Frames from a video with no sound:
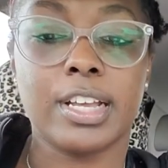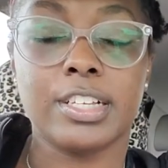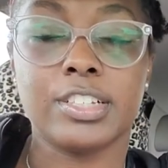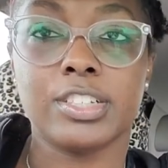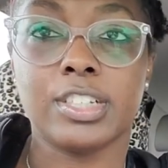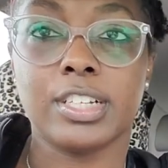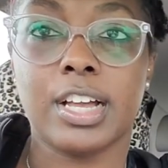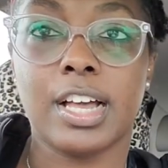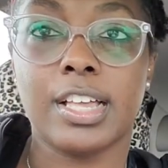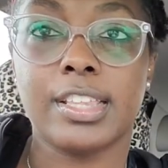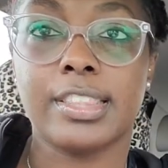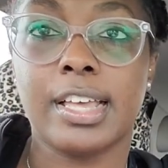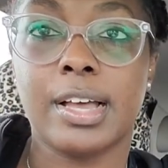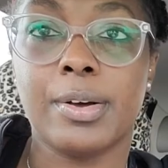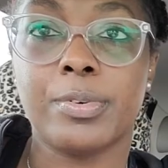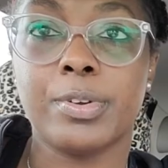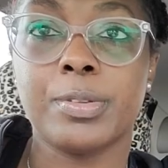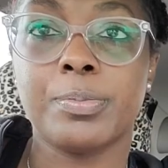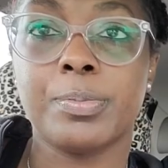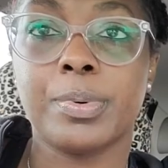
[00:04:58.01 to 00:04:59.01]
I should have got
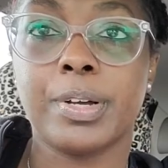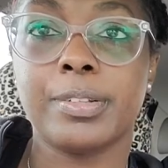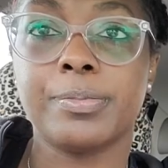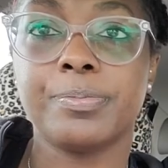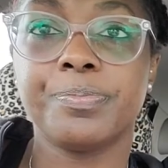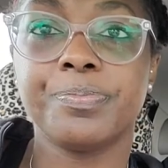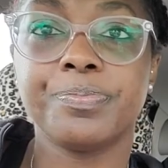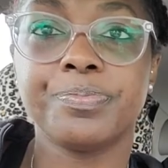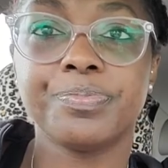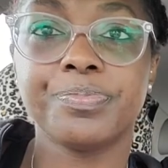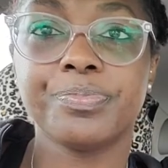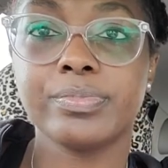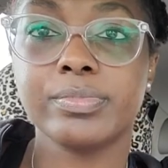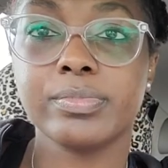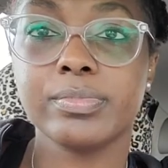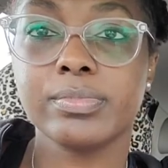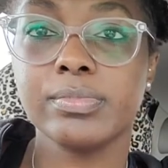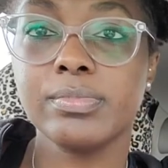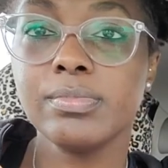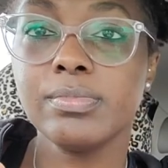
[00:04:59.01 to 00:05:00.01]
that one, but
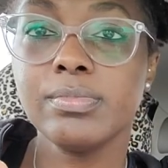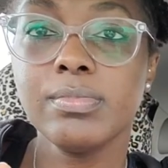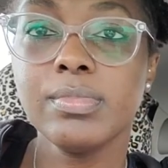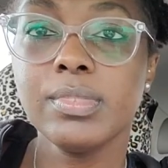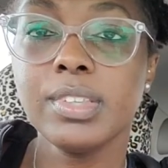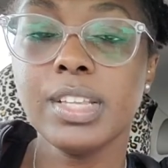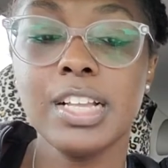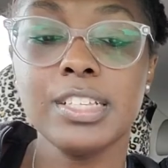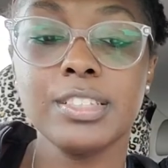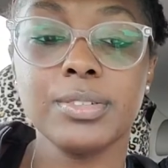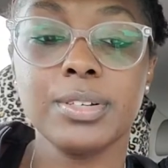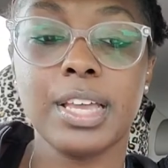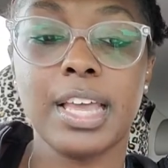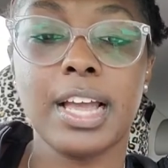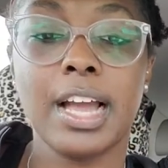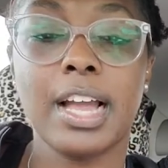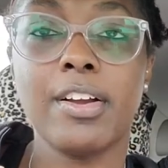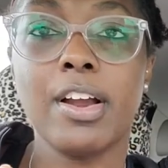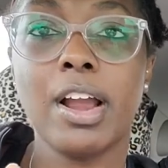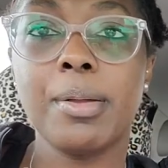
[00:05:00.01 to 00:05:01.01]
That's
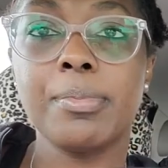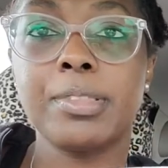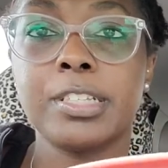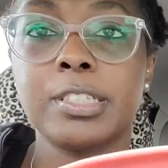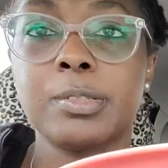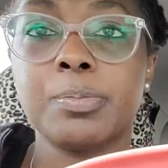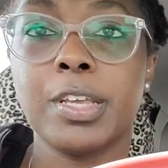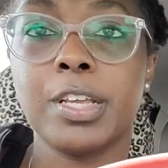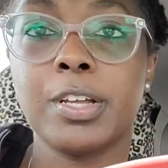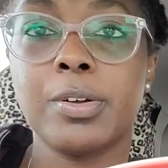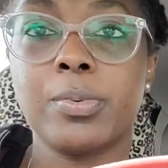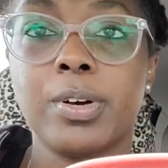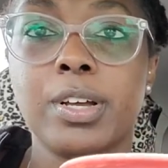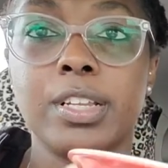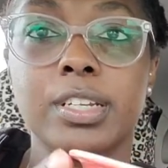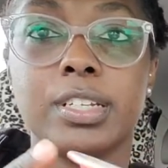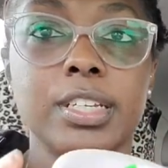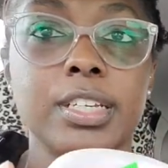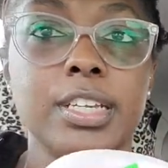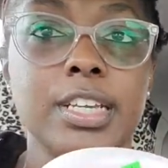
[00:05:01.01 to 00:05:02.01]
okay. I grabbed this pink
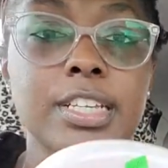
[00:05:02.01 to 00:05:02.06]
one.